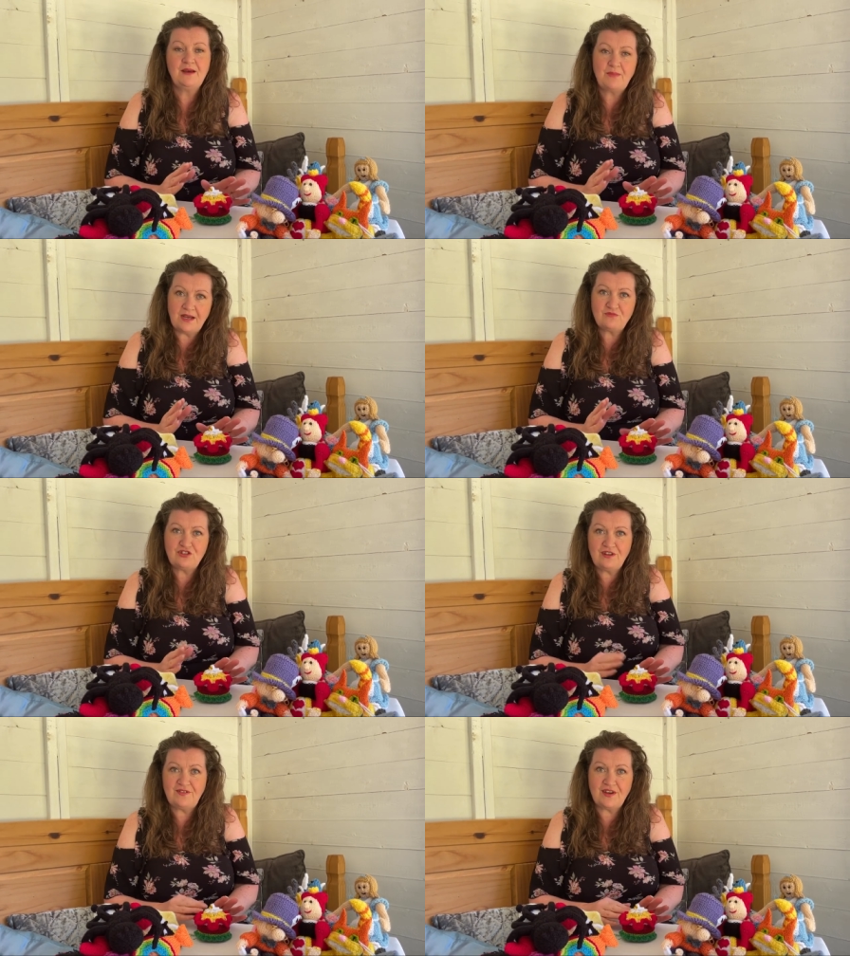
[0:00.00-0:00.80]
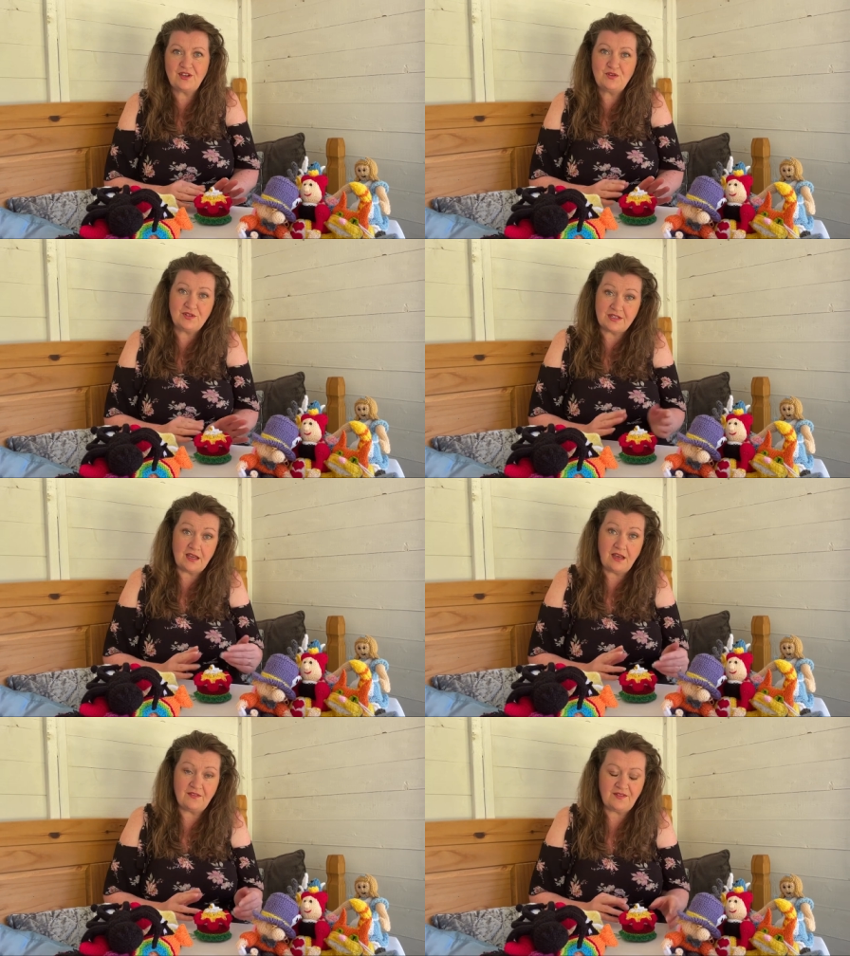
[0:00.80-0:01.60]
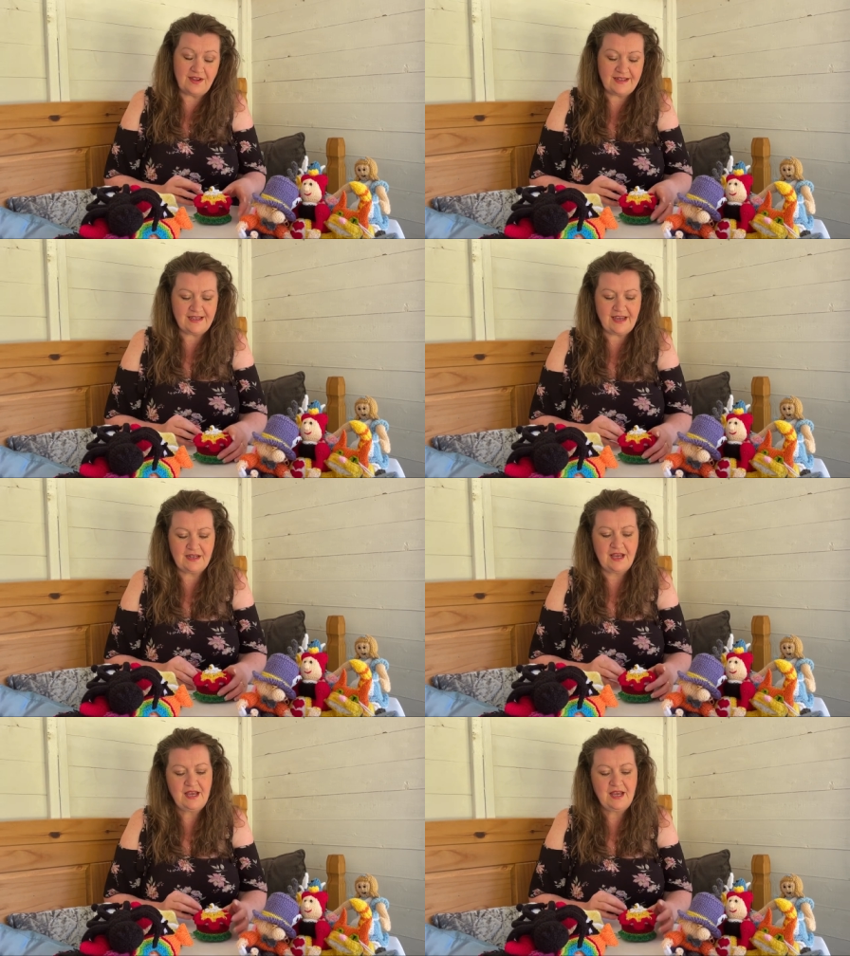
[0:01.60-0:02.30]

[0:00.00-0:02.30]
but I'm sure if I Googled it, I'd find it again.